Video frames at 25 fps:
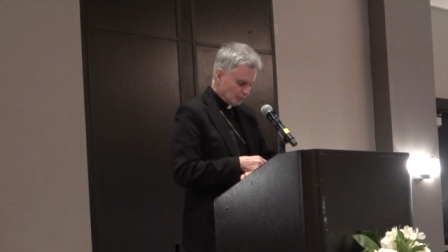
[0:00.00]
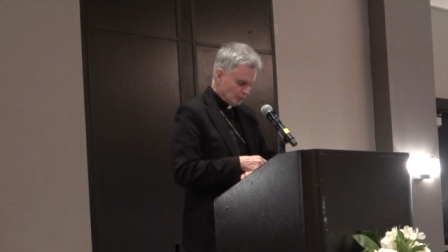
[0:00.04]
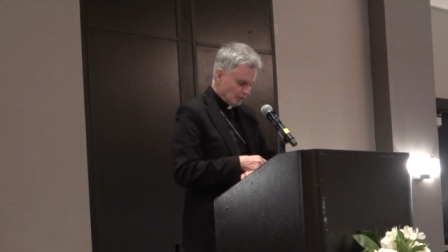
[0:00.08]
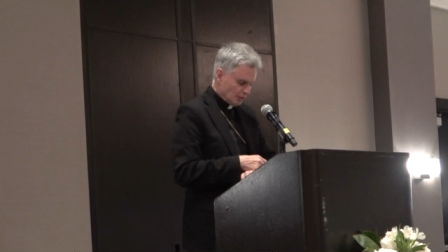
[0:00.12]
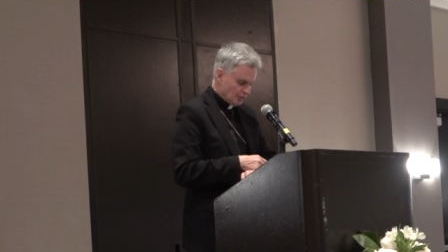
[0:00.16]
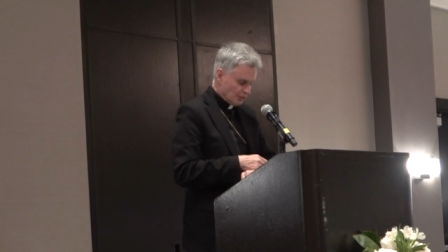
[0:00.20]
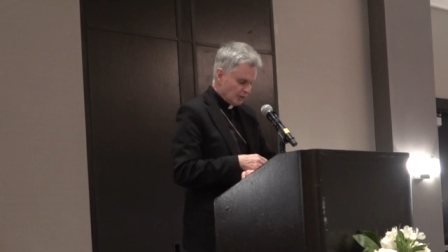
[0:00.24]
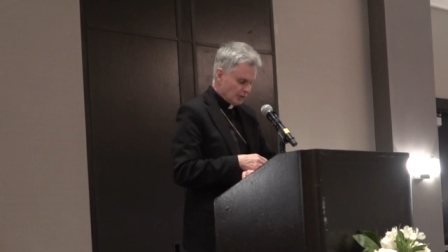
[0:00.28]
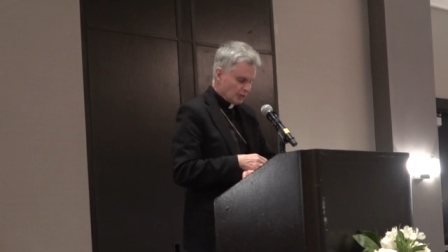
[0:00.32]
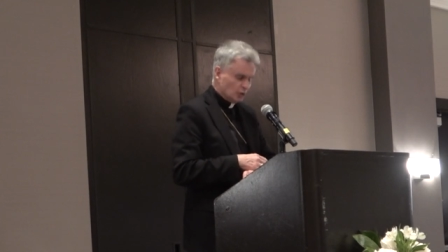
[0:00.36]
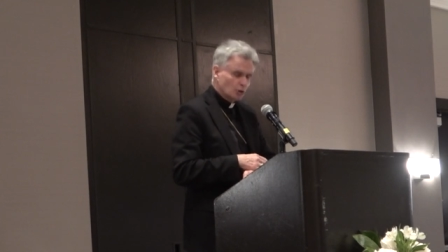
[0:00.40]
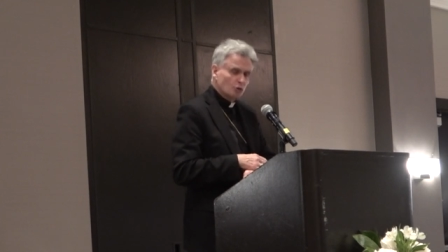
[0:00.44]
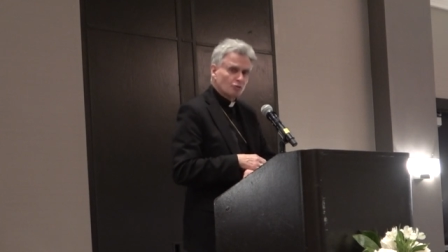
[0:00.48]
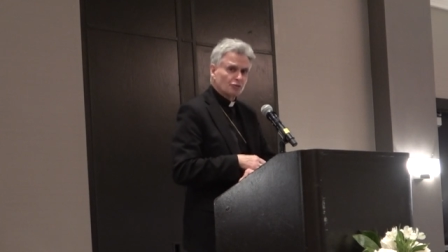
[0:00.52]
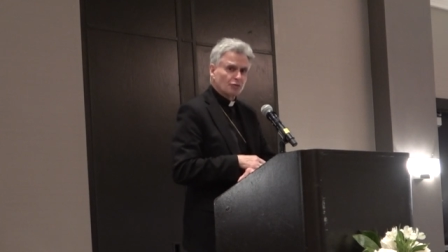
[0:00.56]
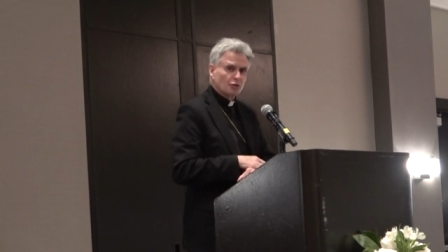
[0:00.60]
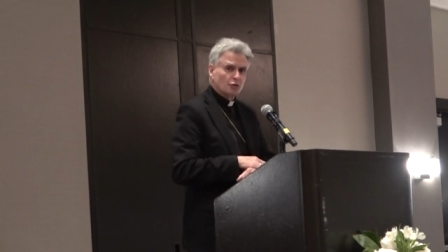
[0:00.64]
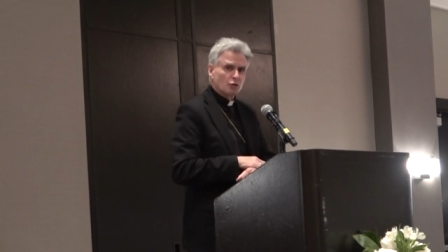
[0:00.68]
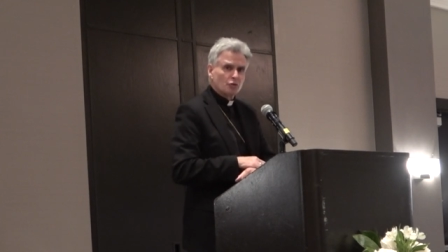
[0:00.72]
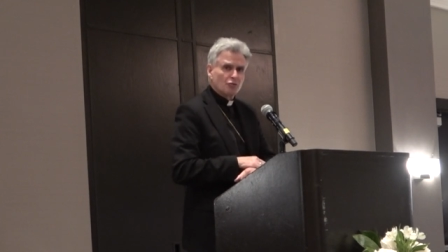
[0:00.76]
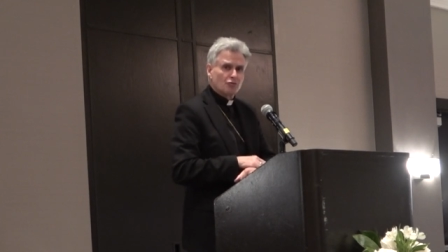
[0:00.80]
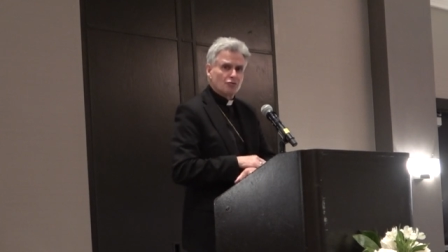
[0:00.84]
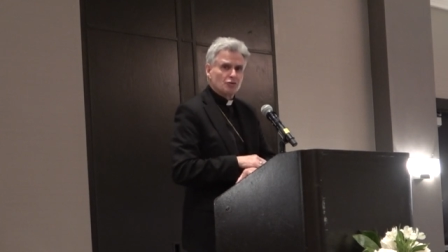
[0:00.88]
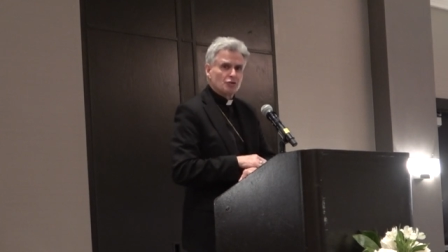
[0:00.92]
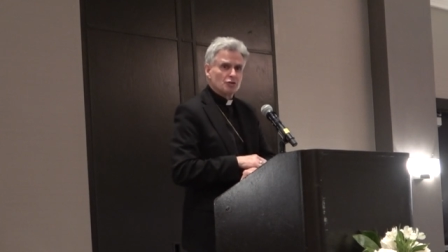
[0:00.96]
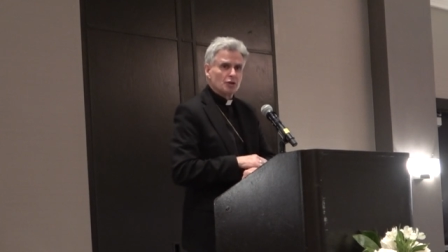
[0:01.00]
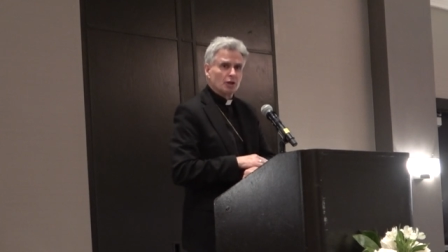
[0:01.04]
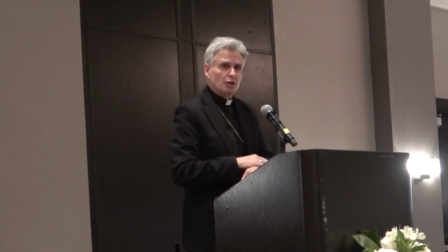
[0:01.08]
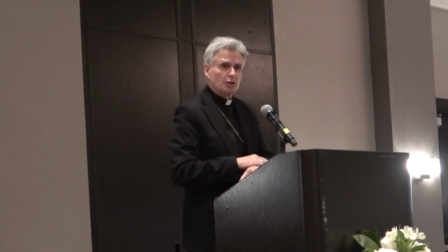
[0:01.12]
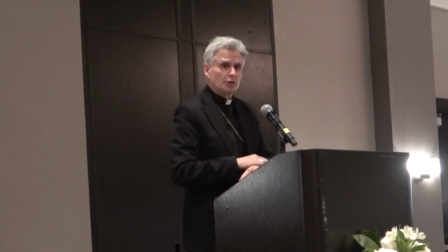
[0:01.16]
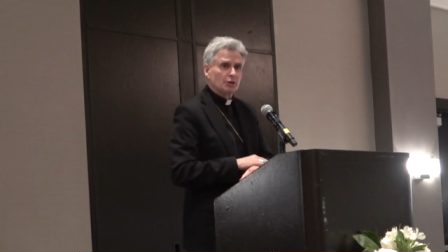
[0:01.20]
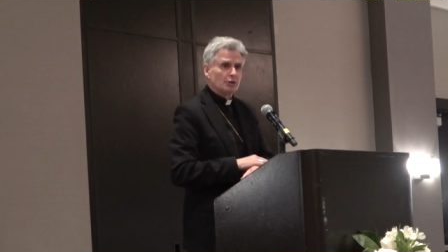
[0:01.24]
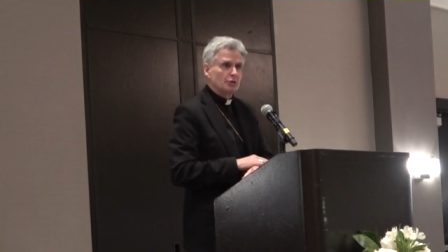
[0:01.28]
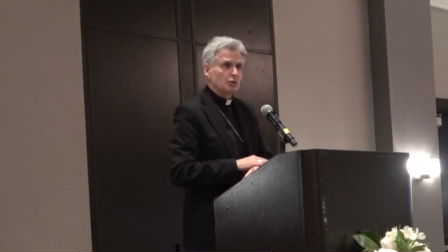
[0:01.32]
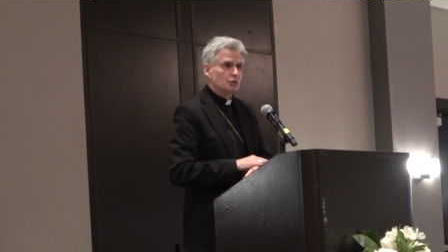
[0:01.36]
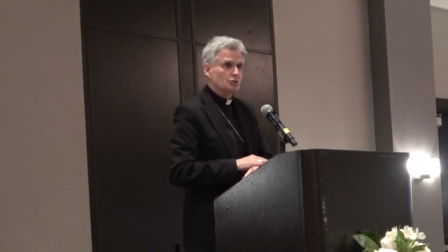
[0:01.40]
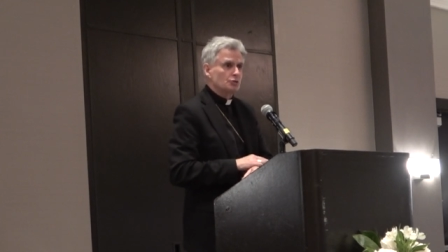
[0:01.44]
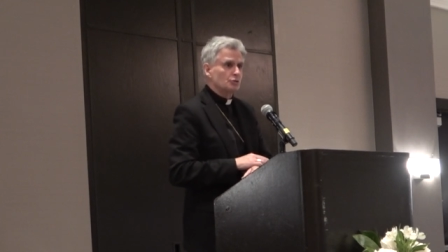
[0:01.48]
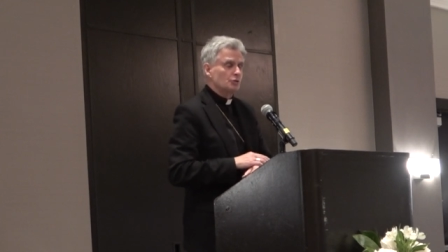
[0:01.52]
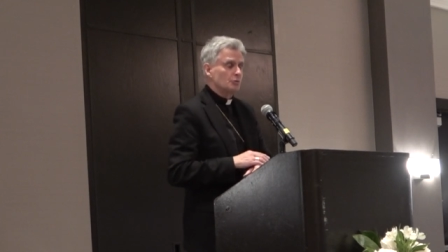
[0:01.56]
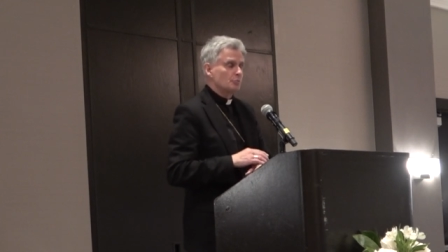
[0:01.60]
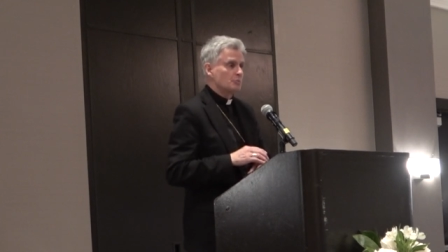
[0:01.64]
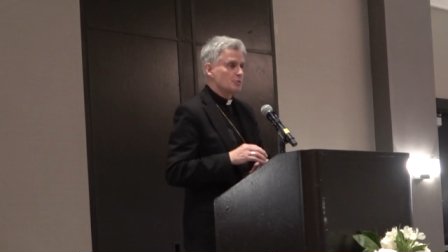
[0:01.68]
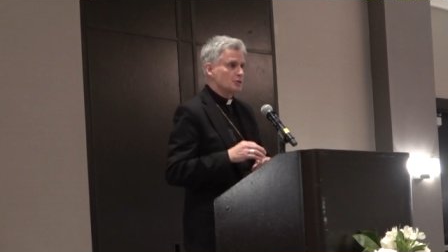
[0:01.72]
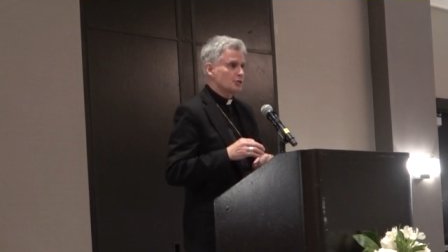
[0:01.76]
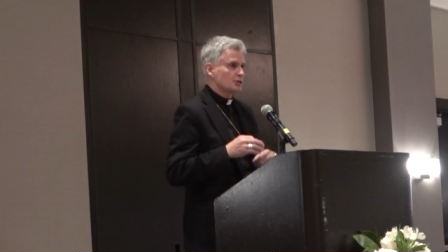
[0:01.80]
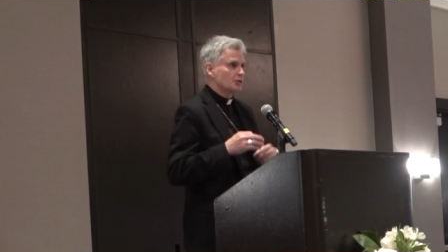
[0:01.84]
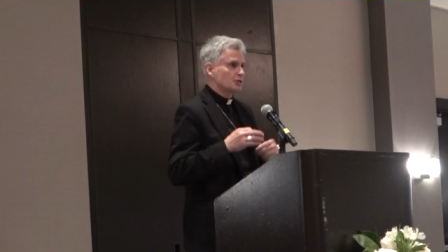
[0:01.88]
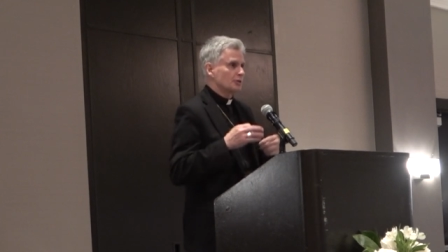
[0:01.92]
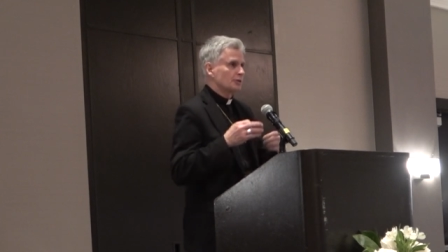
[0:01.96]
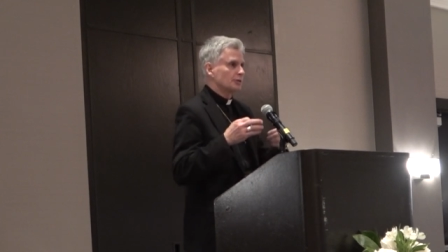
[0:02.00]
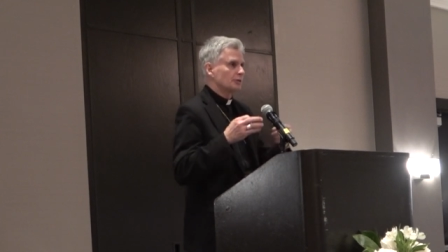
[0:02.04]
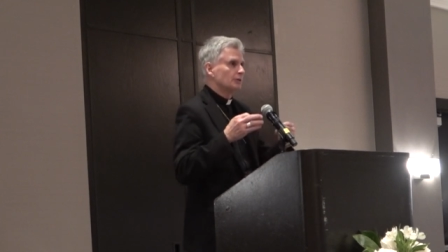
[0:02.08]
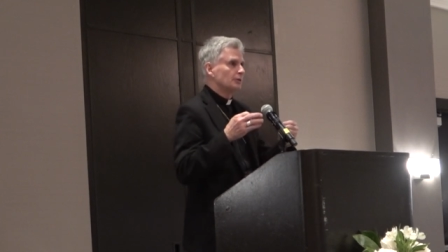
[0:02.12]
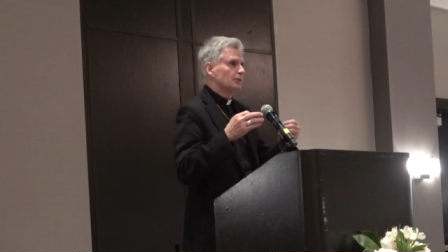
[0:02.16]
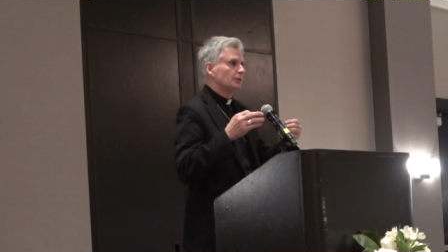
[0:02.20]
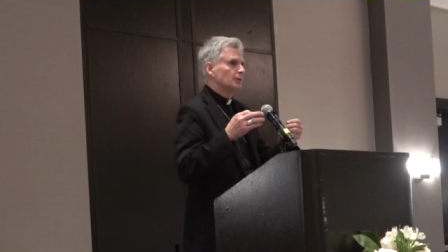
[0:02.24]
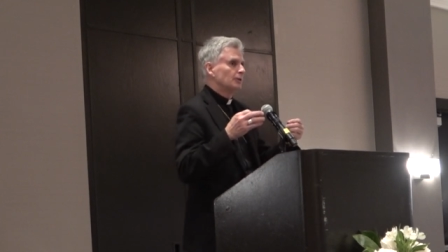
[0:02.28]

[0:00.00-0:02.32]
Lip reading: thank you for your fidelity to the mission